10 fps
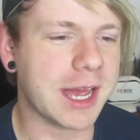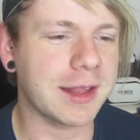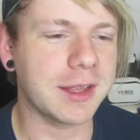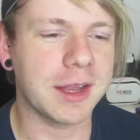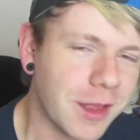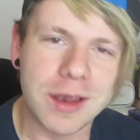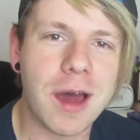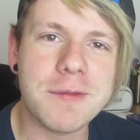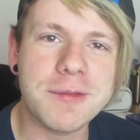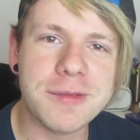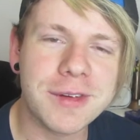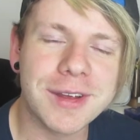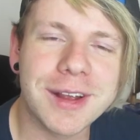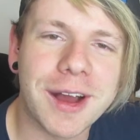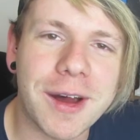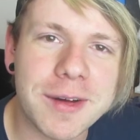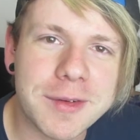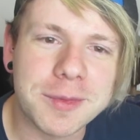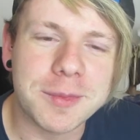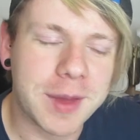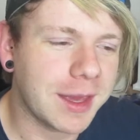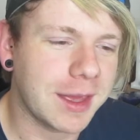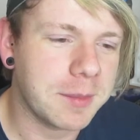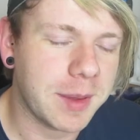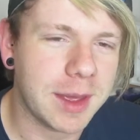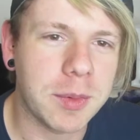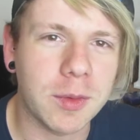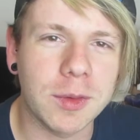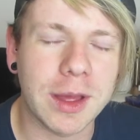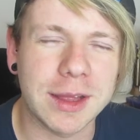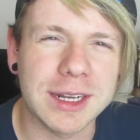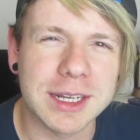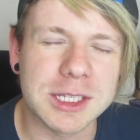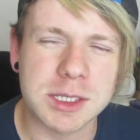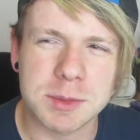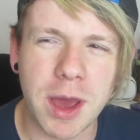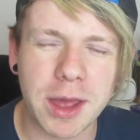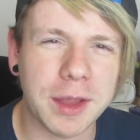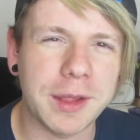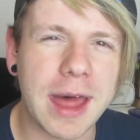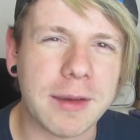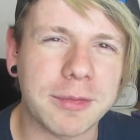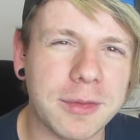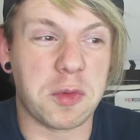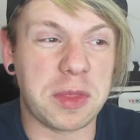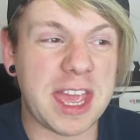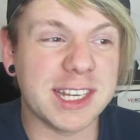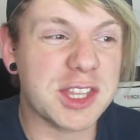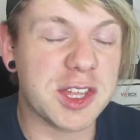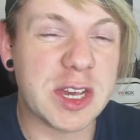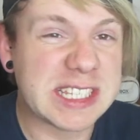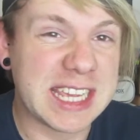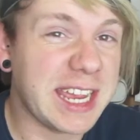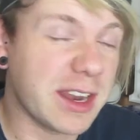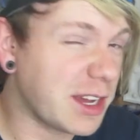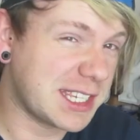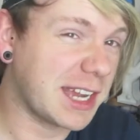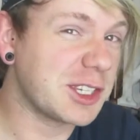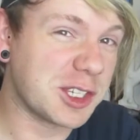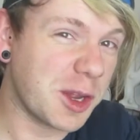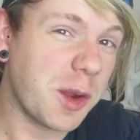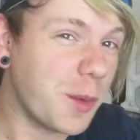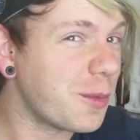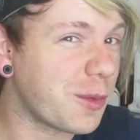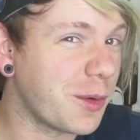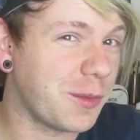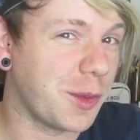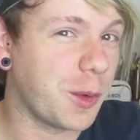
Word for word: had the, the love of making people smile and laugh. From the age of thirteen, I sang solo in front of the